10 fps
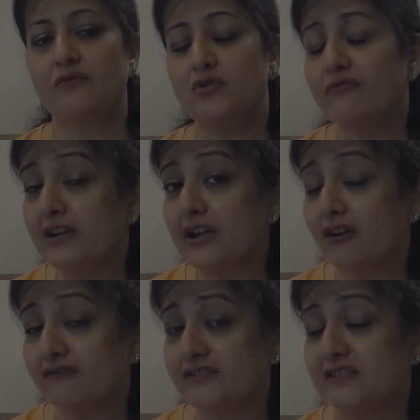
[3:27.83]
Very
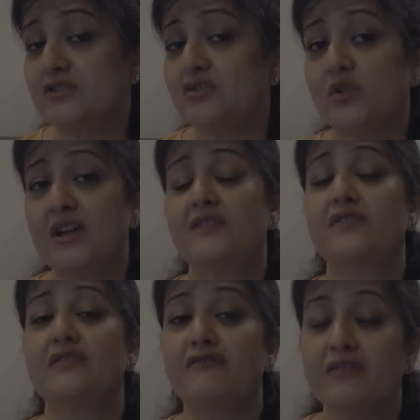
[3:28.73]
often you can
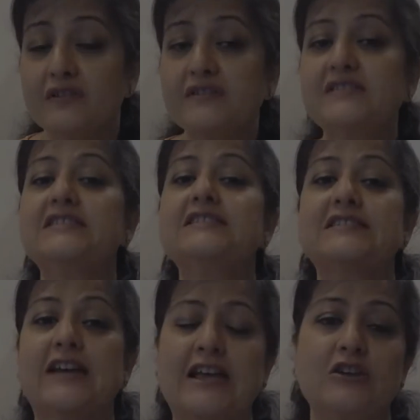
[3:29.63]
reverse the
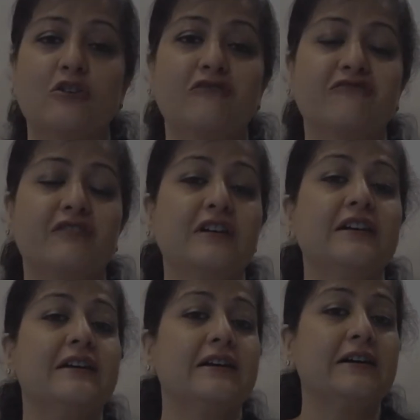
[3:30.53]
sign of
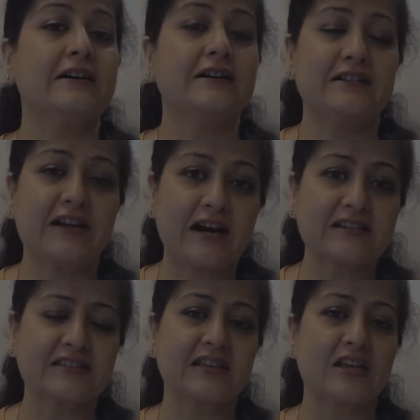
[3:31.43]

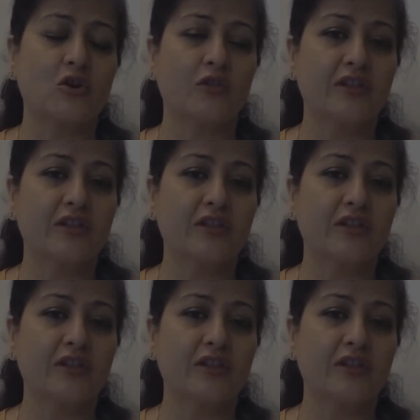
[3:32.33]
dark skin on the